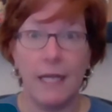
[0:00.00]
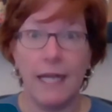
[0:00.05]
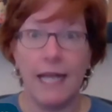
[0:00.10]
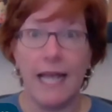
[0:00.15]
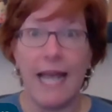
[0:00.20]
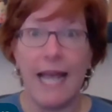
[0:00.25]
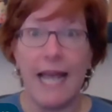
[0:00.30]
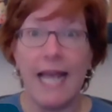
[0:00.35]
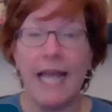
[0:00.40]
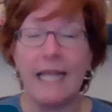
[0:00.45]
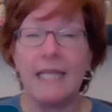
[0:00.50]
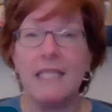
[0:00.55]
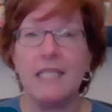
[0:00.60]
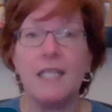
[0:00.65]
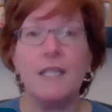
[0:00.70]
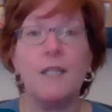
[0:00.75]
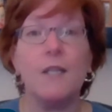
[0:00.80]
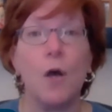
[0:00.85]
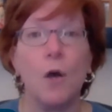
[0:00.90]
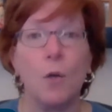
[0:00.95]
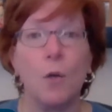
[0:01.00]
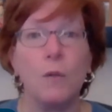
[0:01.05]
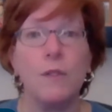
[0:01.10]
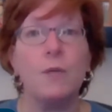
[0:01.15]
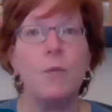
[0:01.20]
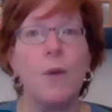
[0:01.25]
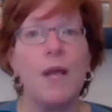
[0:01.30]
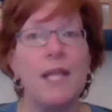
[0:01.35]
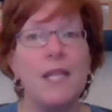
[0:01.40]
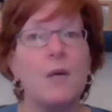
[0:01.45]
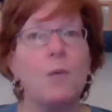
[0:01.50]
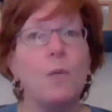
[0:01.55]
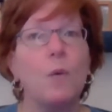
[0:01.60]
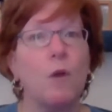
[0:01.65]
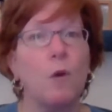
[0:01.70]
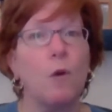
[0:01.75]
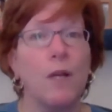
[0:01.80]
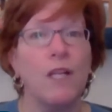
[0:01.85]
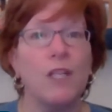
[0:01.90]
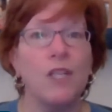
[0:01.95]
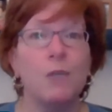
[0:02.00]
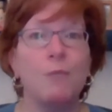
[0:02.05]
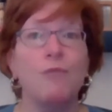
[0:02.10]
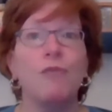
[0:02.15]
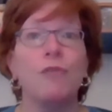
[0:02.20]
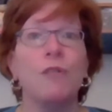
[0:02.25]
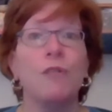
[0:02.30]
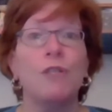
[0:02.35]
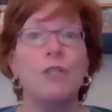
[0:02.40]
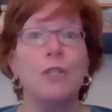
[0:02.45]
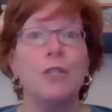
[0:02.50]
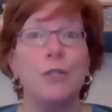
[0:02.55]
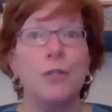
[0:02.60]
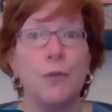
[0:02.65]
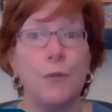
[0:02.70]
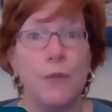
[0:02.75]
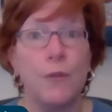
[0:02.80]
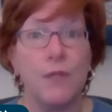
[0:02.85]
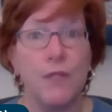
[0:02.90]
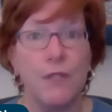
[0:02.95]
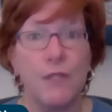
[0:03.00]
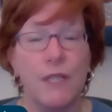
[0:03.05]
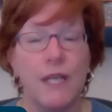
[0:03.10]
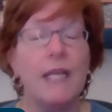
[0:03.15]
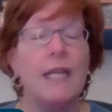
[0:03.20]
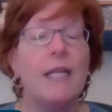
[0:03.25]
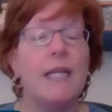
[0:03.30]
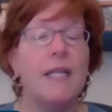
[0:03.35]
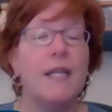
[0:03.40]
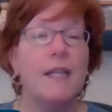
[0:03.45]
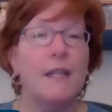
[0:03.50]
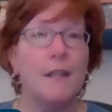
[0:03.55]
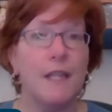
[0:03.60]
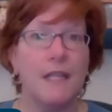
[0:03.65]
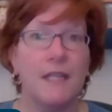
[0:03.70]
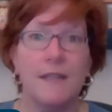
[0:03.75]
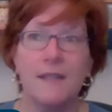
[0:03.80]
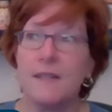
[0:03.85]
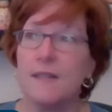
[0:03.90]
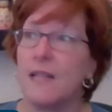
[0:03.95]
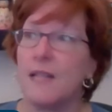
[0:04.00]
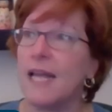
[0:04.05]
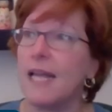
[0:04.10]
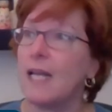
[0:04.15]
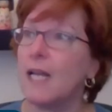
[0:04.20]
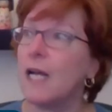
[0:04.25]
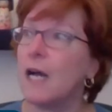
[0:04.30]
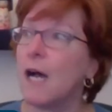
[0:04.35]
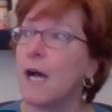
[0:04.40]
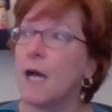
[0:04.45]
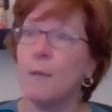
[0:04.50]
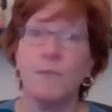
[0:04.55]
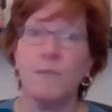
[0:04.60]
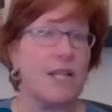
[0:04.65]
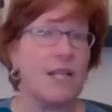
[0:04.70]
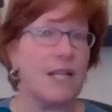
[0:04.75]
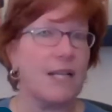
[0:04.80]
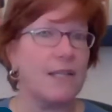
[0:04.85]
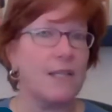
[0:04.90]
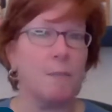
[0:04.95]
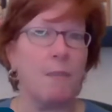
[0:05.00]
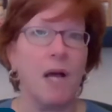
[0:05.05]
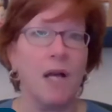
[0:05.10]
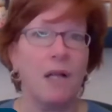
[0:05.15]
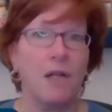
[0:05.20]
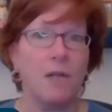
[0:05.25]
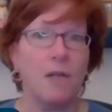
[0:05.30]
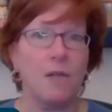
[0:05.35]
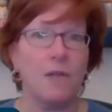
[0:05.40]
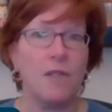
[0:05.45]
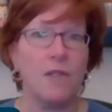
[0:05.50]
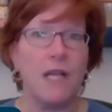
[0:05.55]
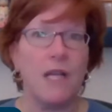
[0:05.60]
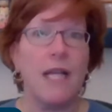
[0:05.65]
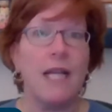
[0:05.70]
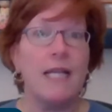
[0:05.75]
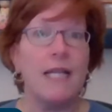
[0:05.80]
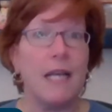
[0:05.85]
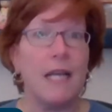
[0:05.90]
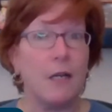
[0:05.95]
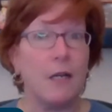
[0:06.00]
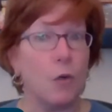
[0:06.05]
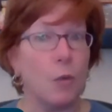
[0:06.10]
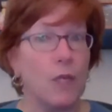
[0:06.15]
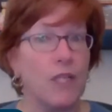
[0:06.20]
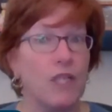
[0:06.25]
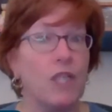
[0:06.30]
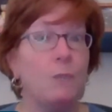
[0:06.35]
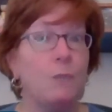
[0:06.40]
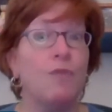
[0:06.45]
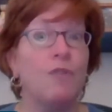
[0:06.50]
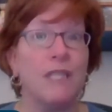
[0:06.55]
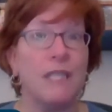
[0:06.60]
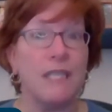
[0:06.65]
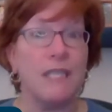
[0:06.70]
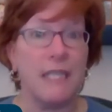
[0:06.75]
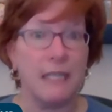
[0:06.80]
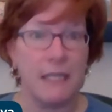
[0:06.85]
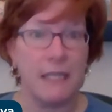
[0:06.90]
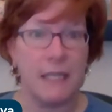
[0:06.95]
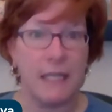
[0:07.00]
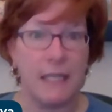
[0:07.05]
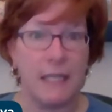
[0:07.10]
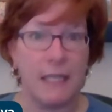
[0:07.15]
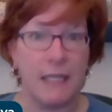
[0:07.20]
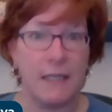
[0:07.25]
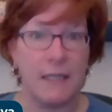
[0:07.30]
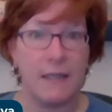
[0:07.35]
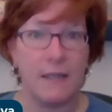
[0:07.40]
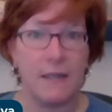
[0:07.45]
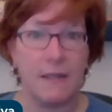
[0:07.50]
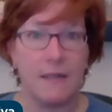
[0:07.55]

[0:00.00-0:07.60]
and the only way that we're going to produce things like complex models that are going to predict things